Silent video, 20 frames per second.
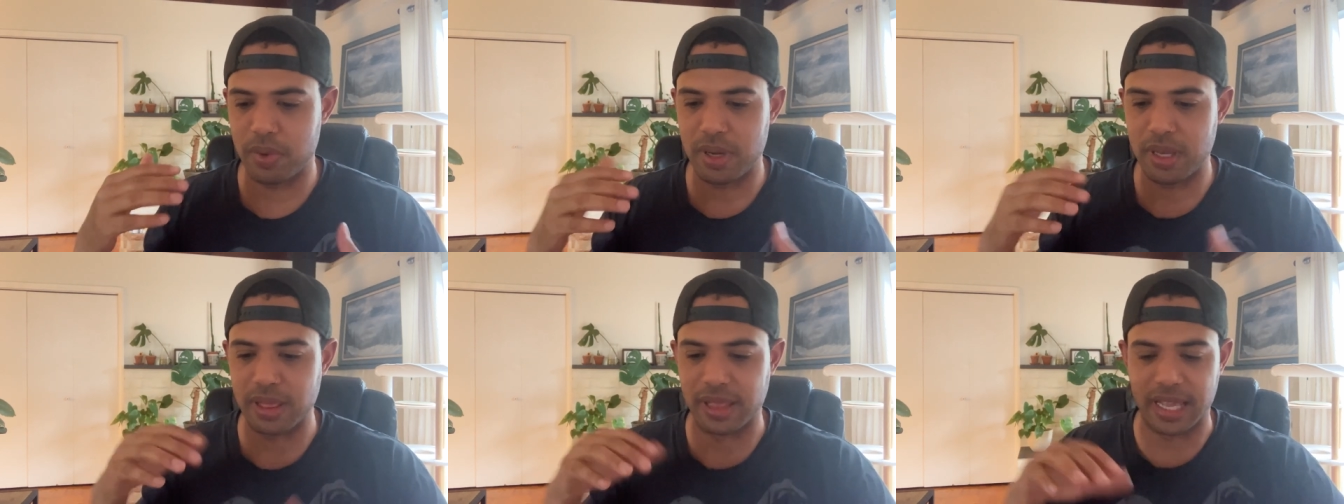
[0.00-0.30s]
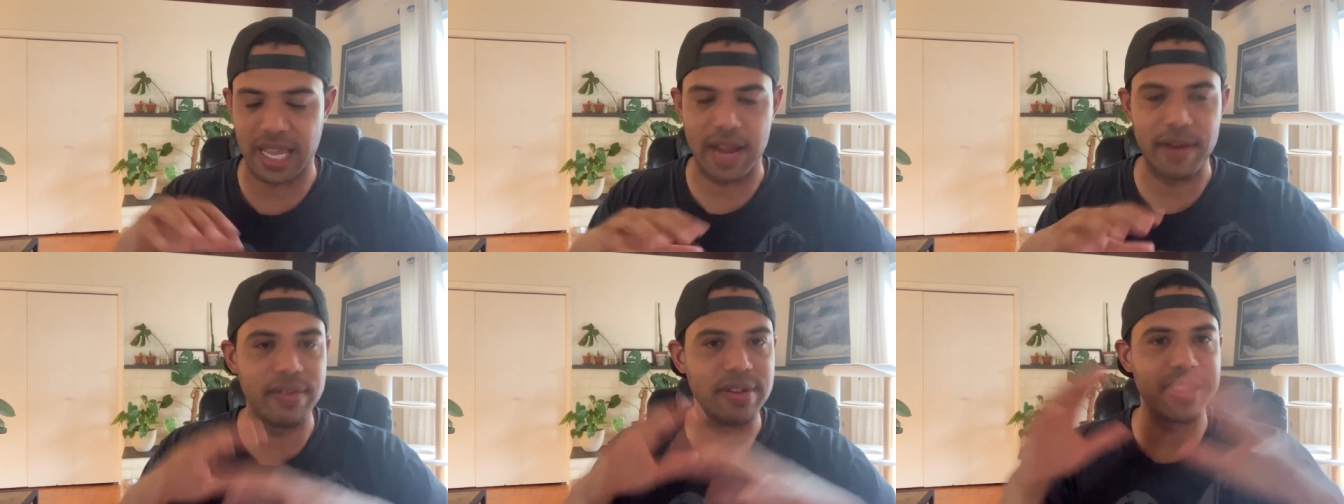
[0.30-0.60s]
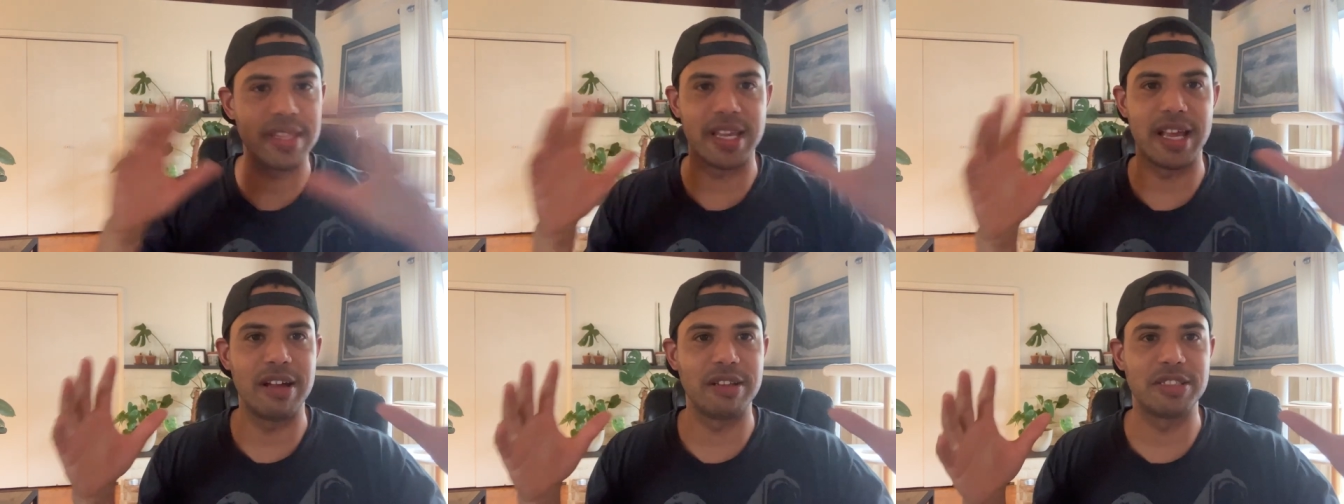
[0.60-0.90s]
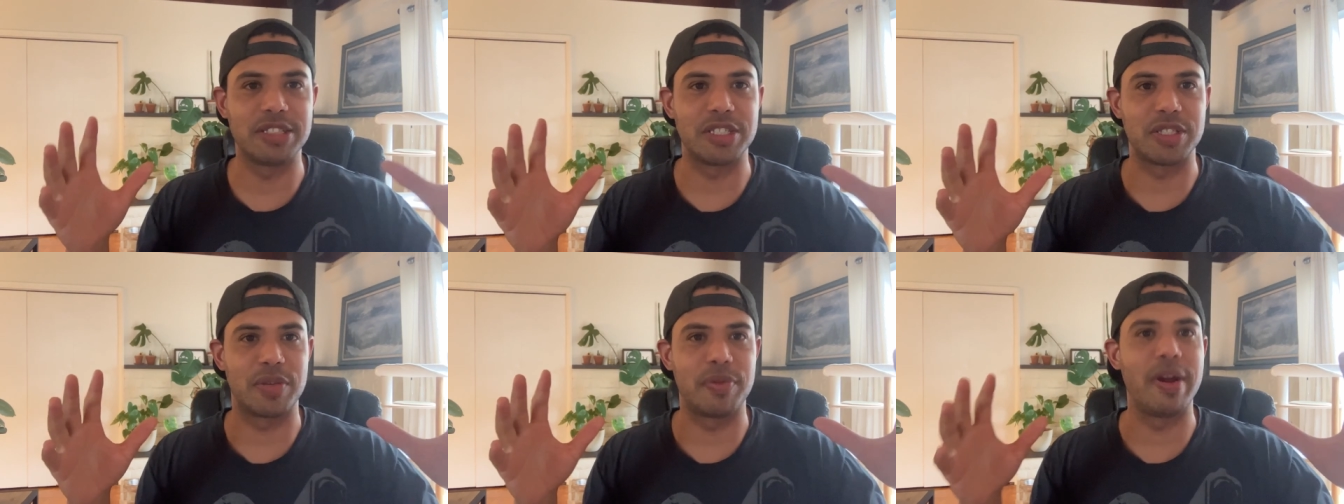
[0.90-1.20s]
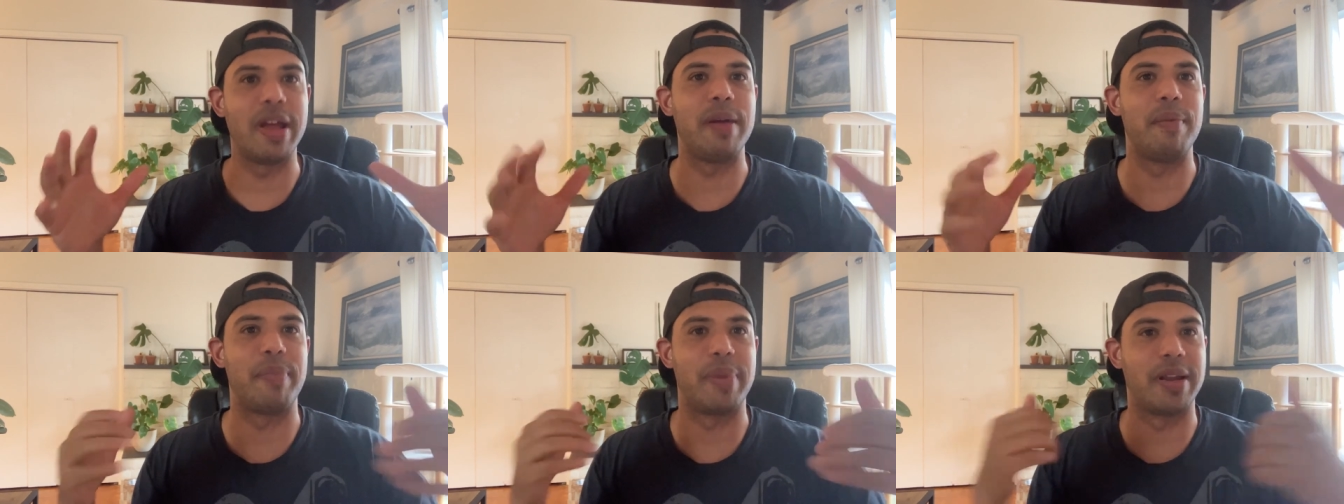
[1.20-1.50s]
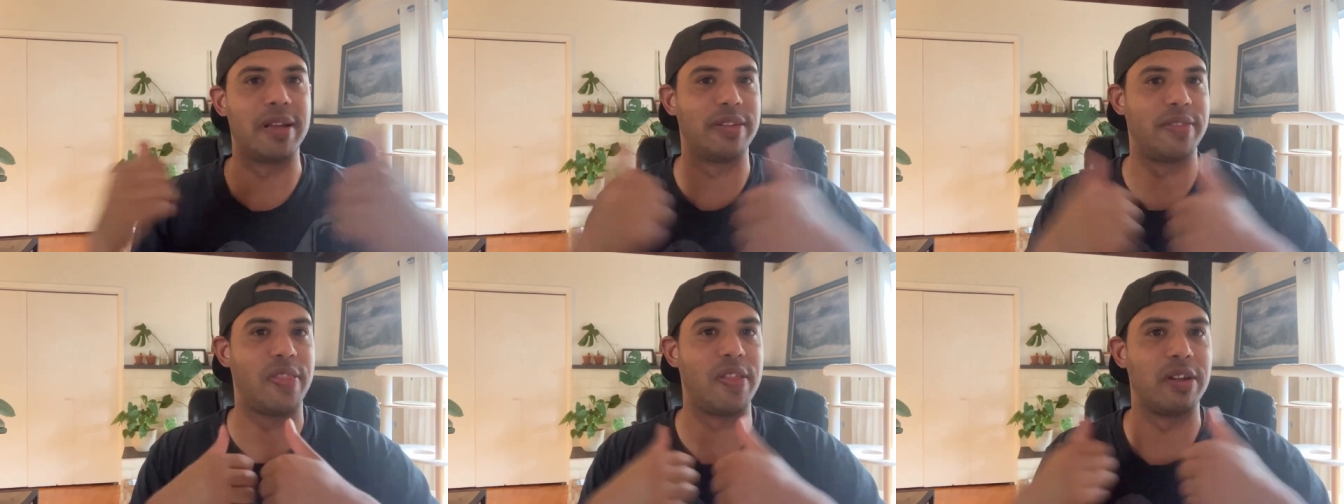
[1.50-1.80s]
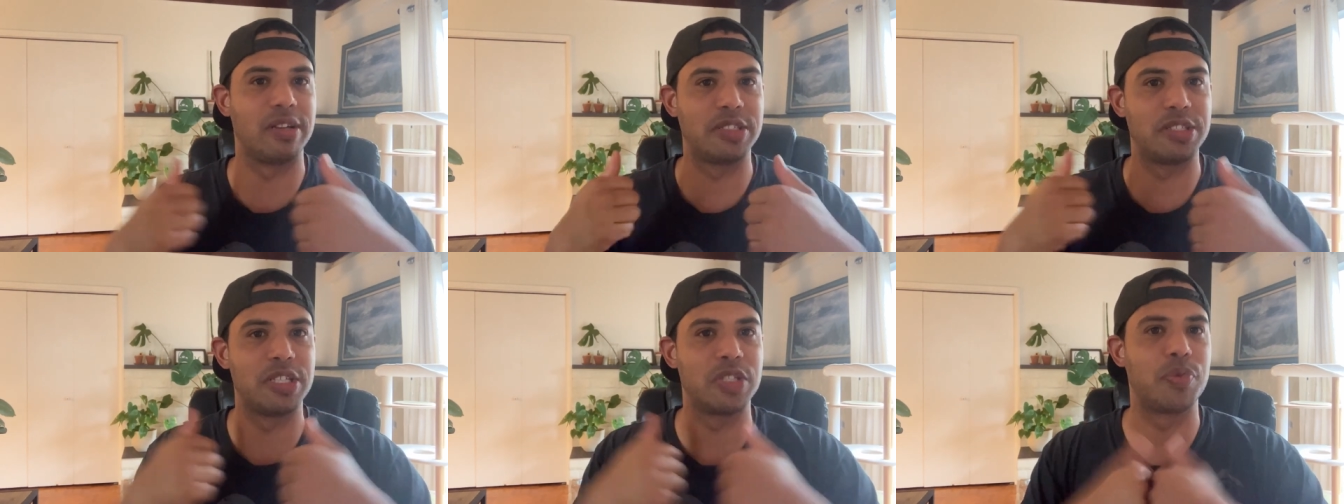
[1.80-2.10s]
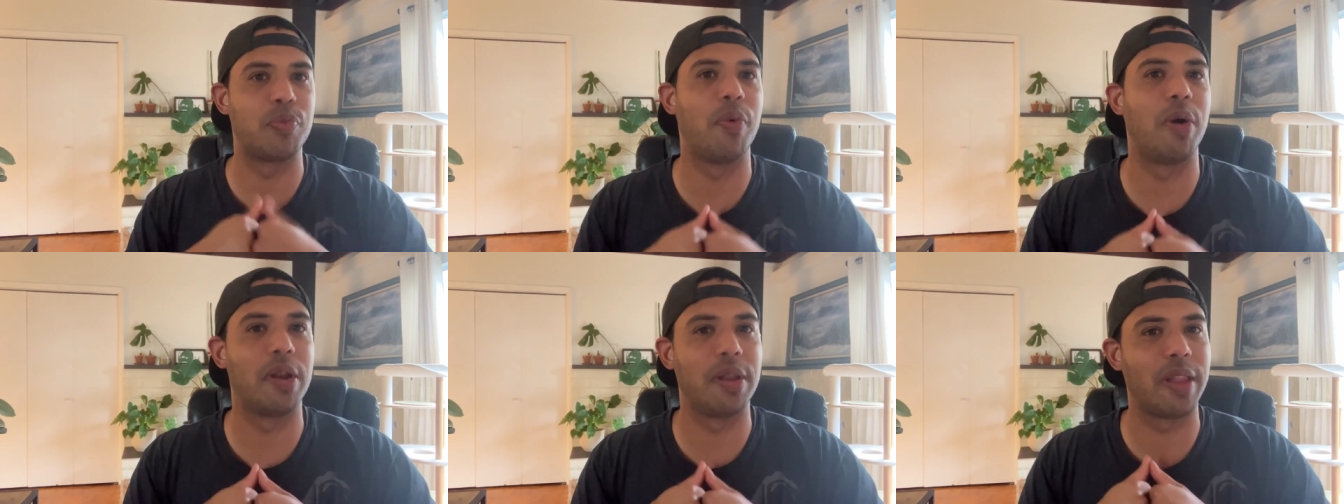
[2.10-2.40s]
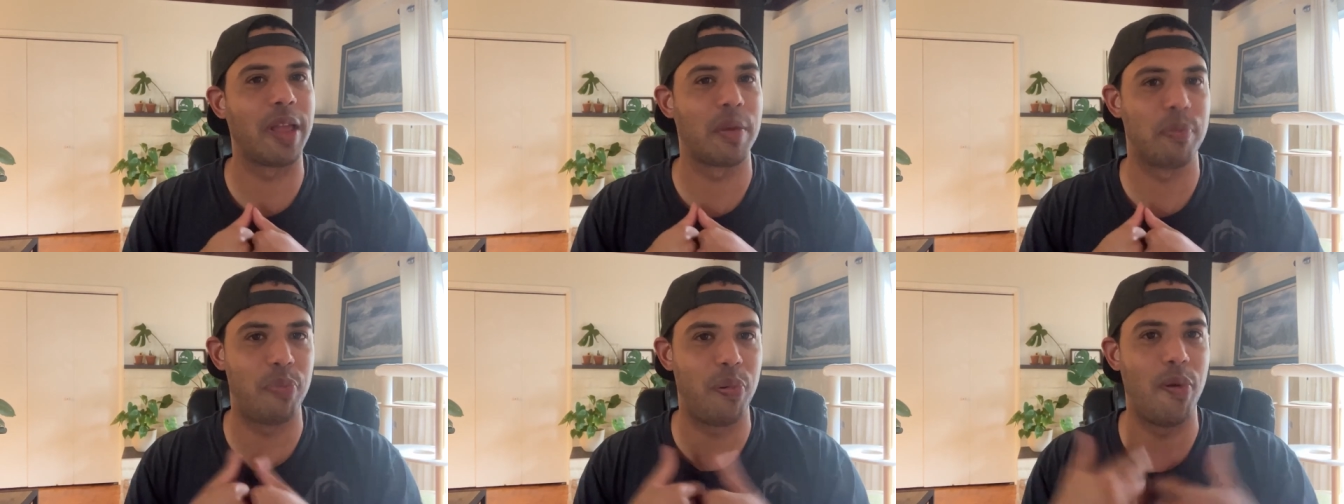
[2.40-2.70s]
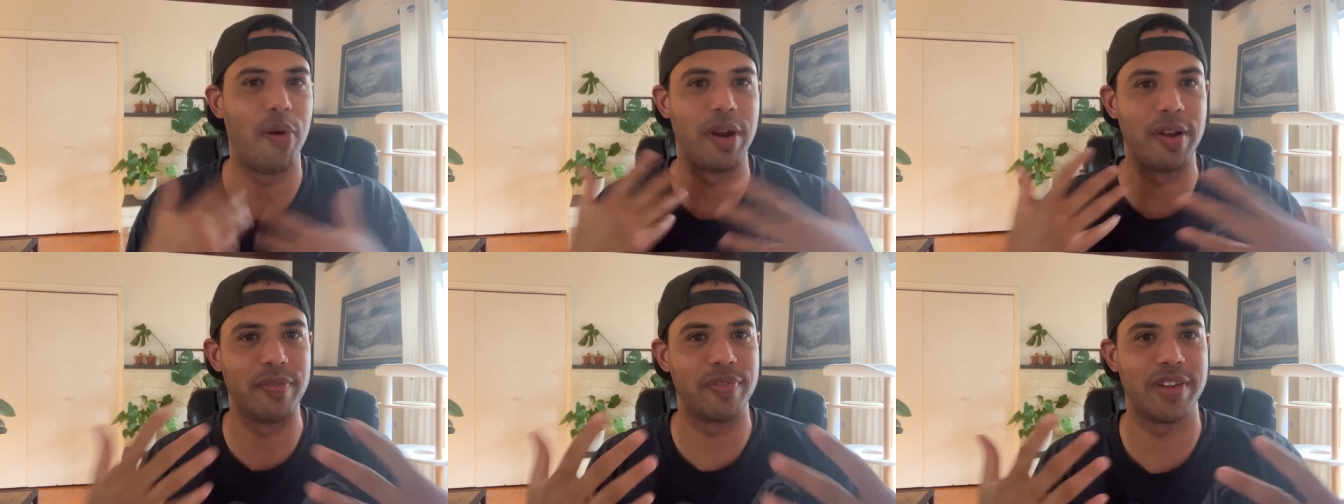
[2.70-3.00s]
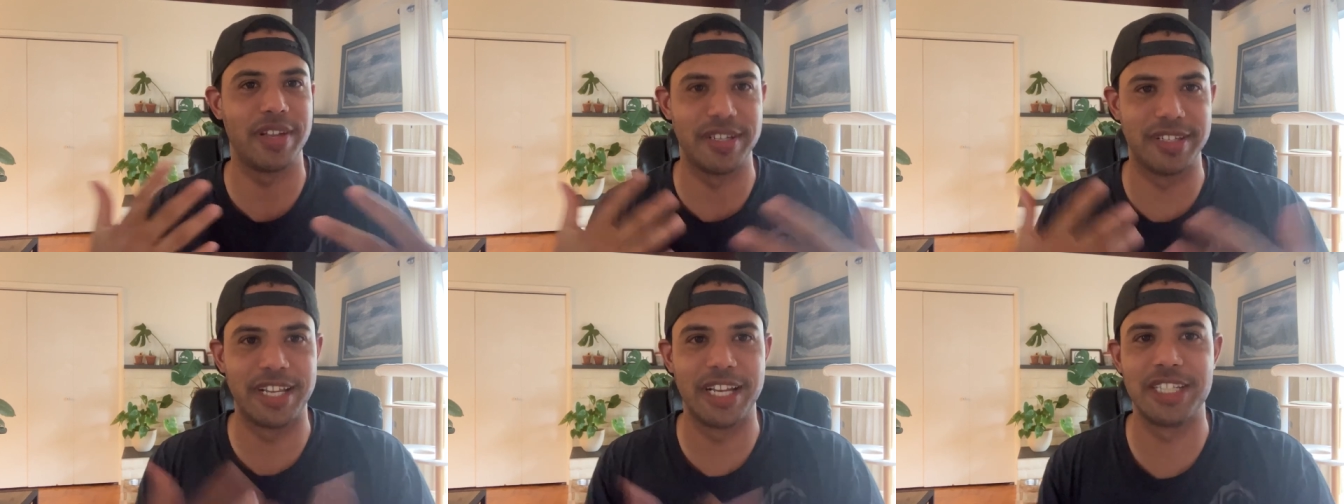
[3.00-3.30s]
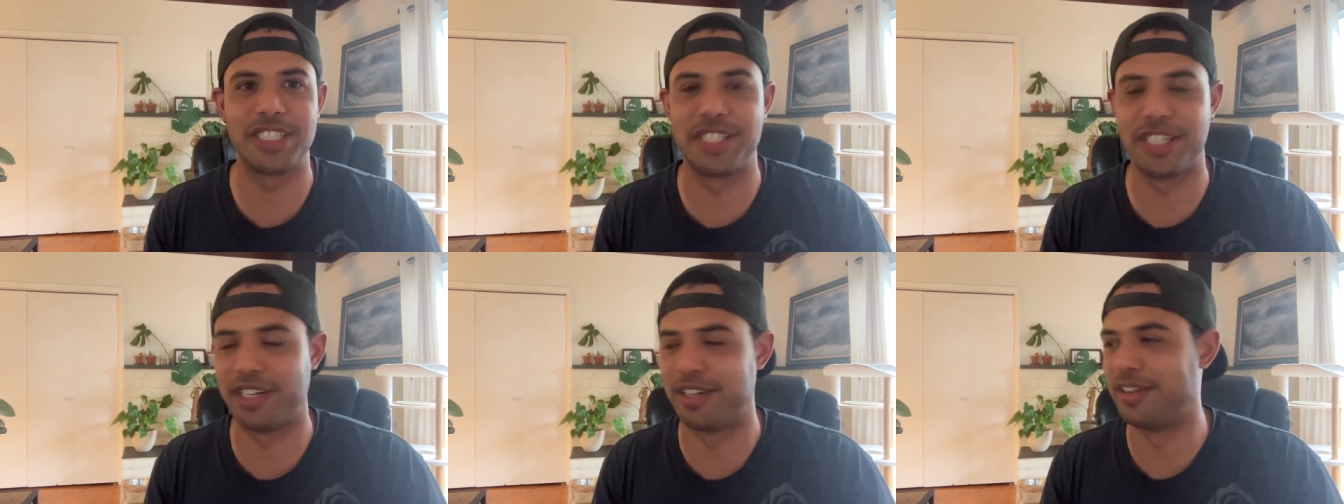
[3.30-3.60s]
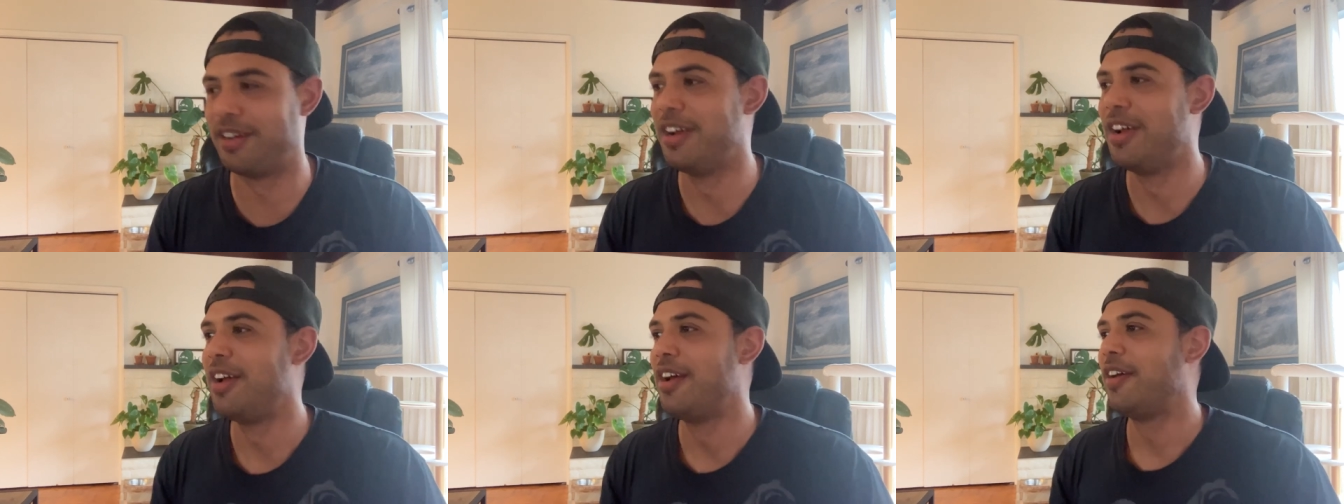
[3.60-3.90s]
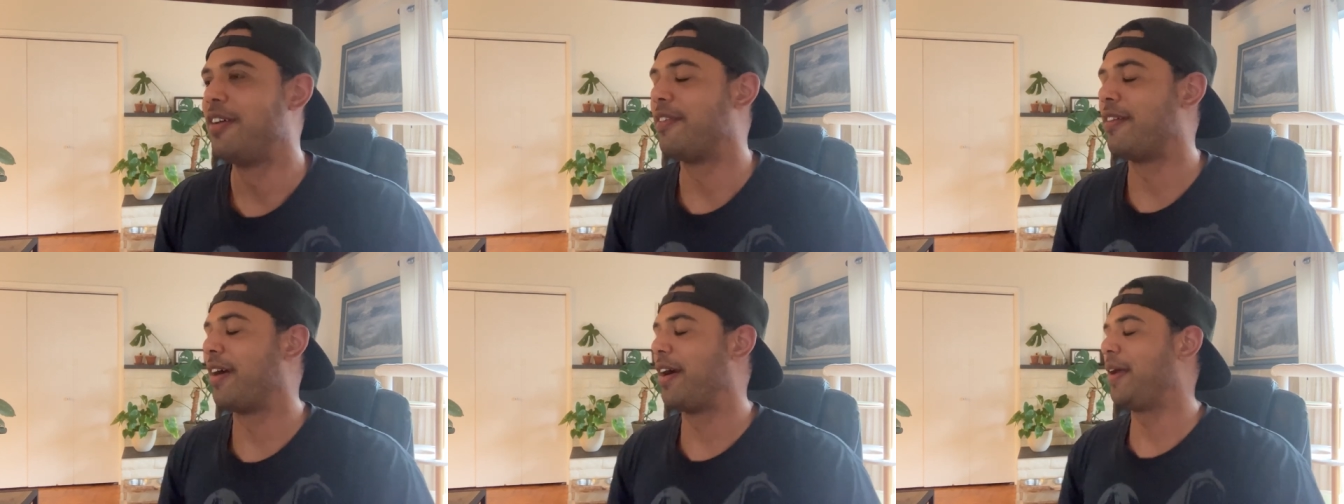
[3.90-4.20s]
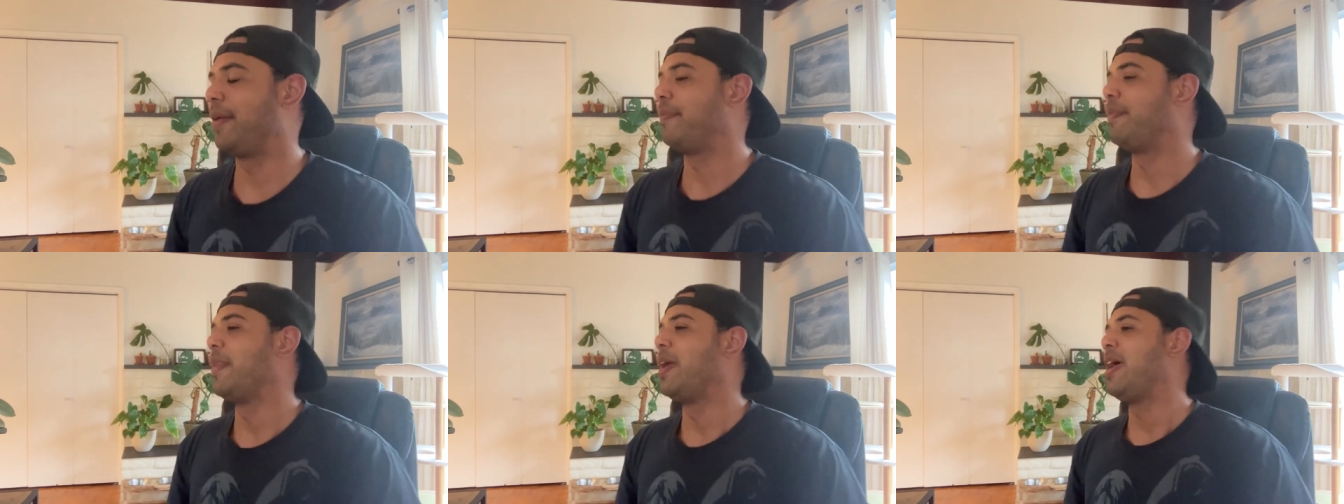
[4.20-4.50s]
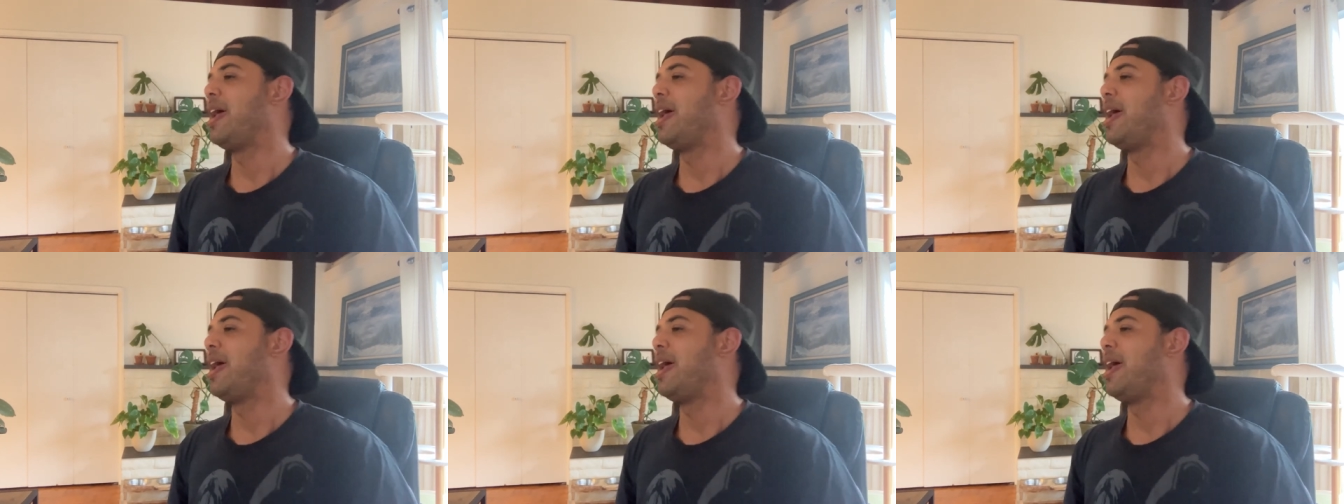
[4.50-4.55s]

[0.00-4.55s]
like everything else is great, but it, there's this one like point of contention, right?